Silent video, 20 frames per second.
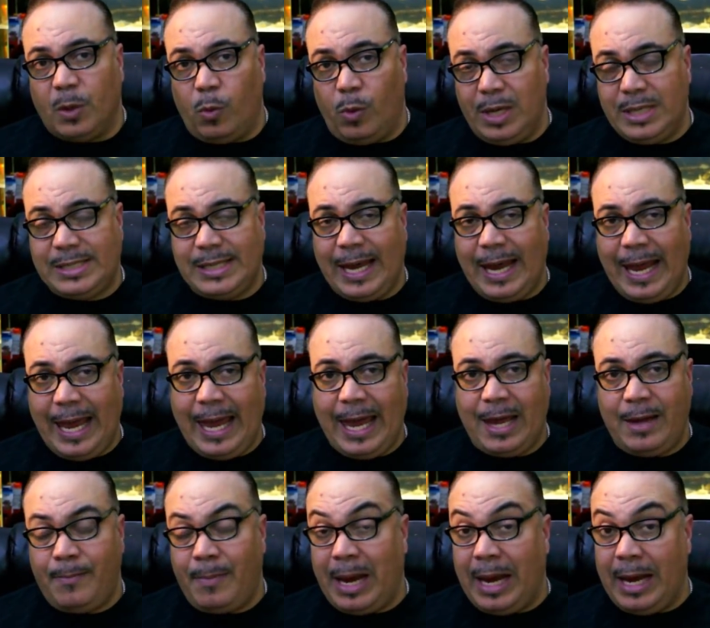once I
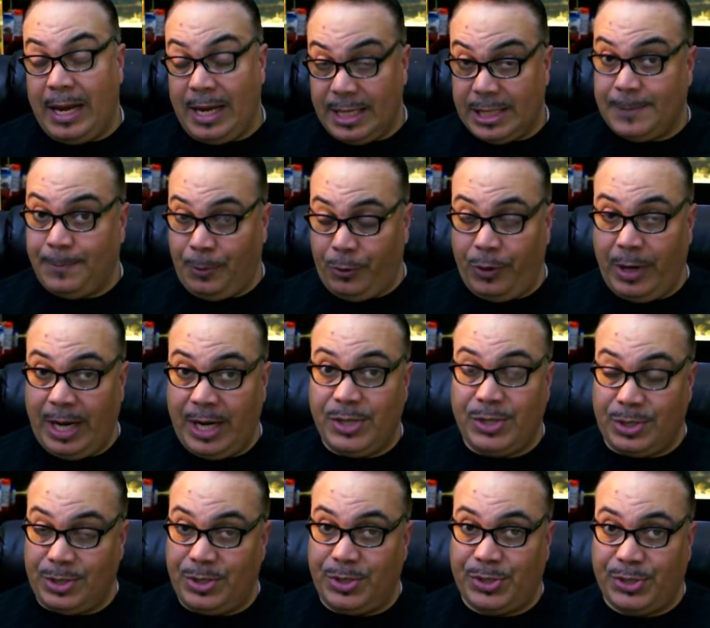had my
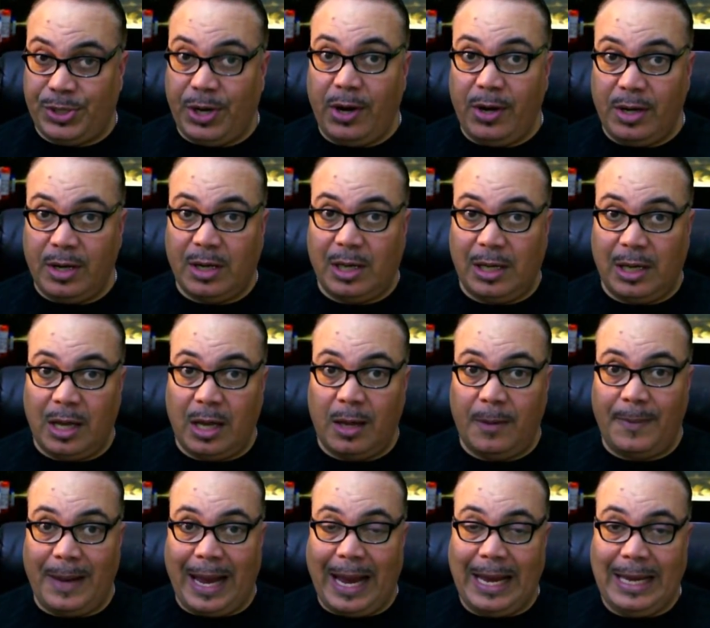inspiration to start a
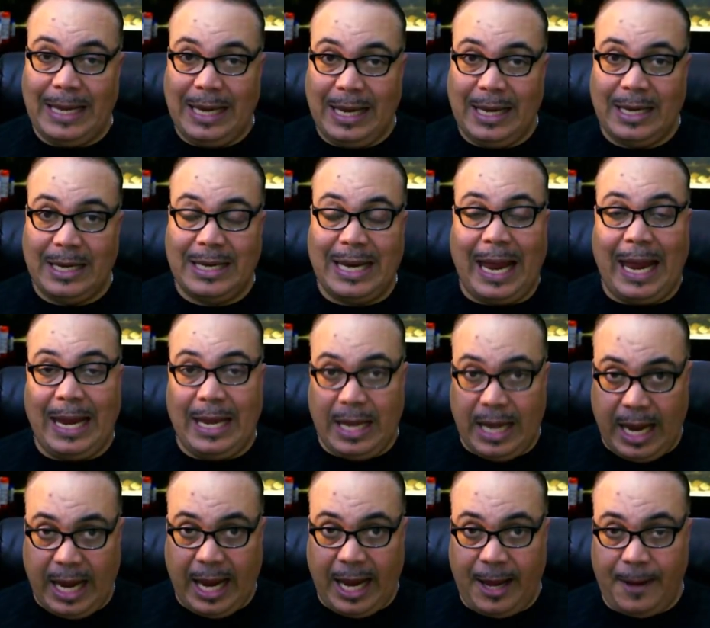club, I needed a
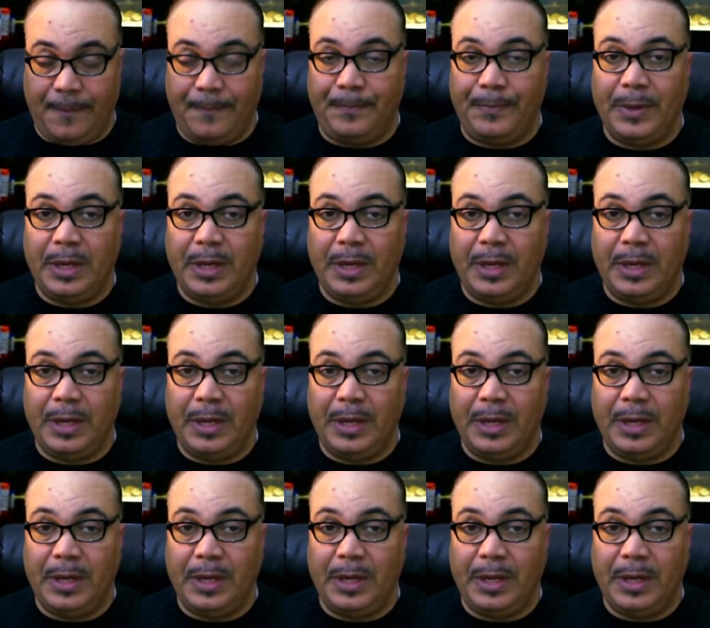name.